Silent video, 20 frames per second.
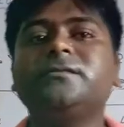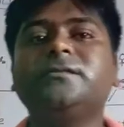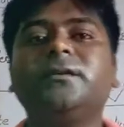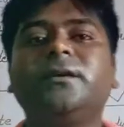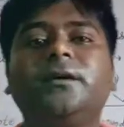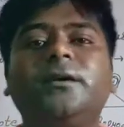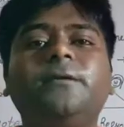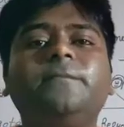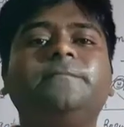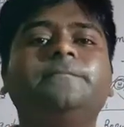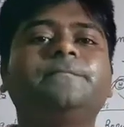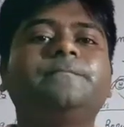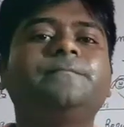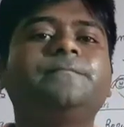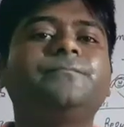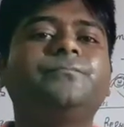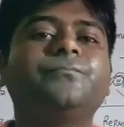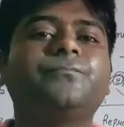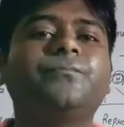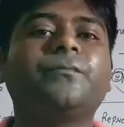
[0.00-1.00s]
the
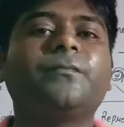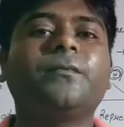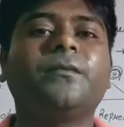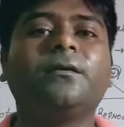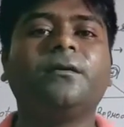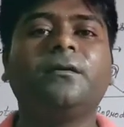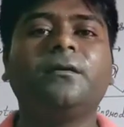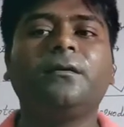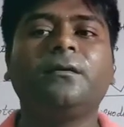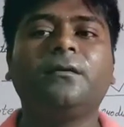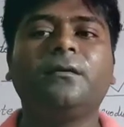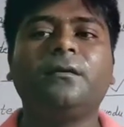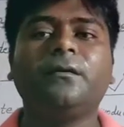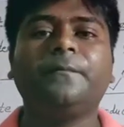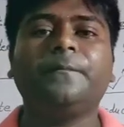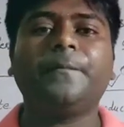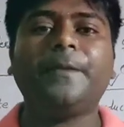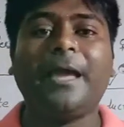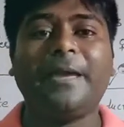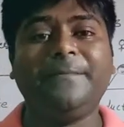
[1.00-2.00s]

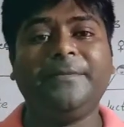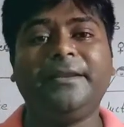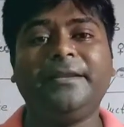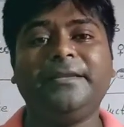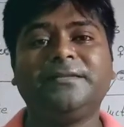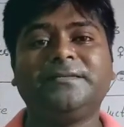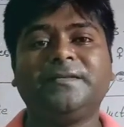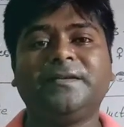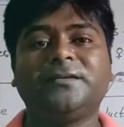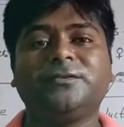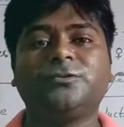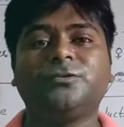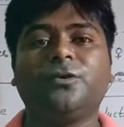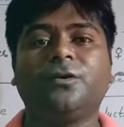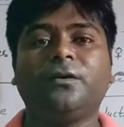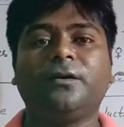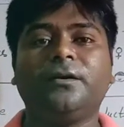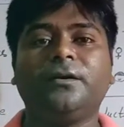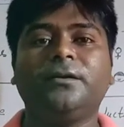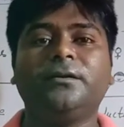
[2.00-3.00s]
primary sex
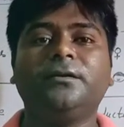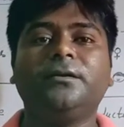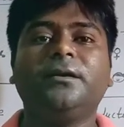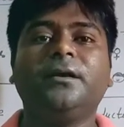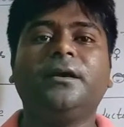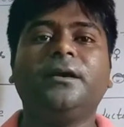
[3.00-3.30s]
organ